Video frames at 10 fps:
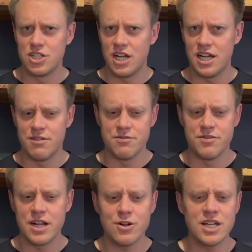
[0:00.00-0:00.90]

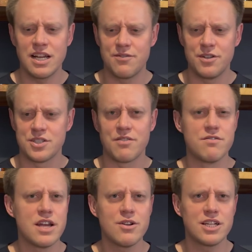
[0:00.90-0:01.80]
It feels like
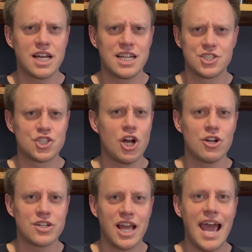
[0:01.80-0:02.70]
very kind of
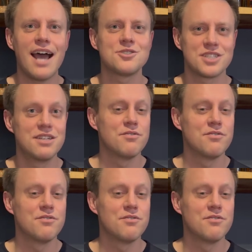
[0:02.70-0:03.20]
charred cask in a